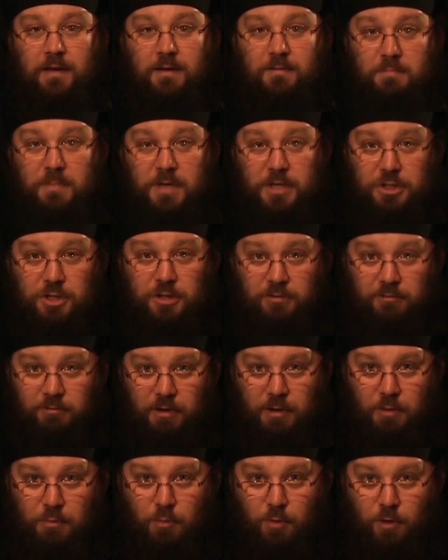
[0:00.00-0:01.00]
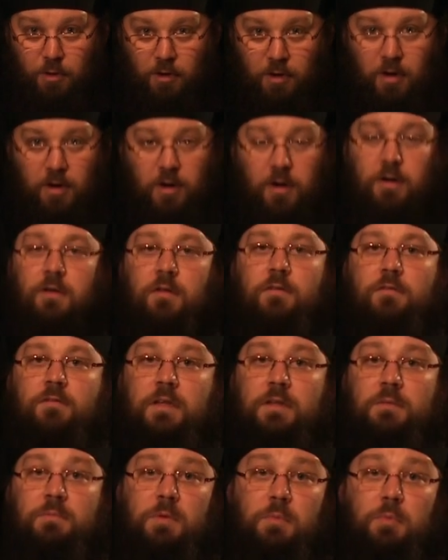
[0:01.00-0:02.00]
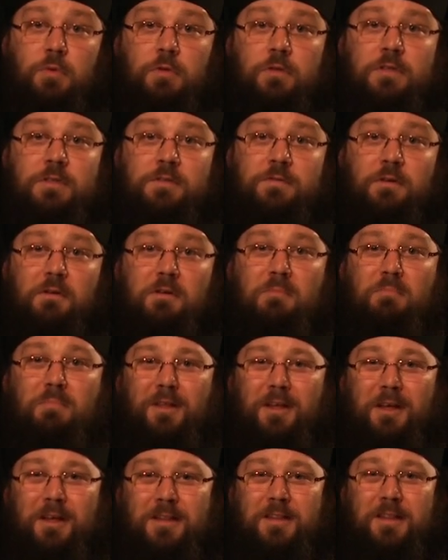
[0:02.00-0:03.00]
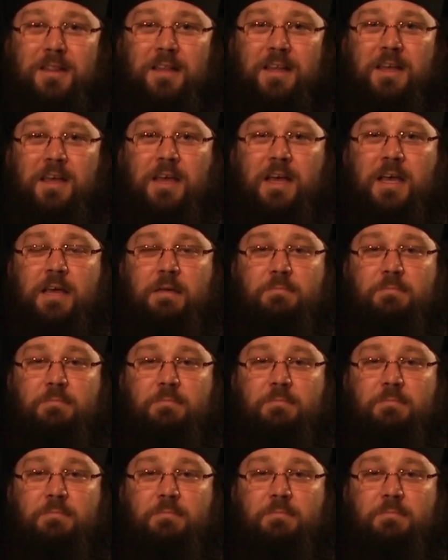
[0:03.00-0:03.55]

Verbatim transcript: Missionary work, let me put this very bluntly,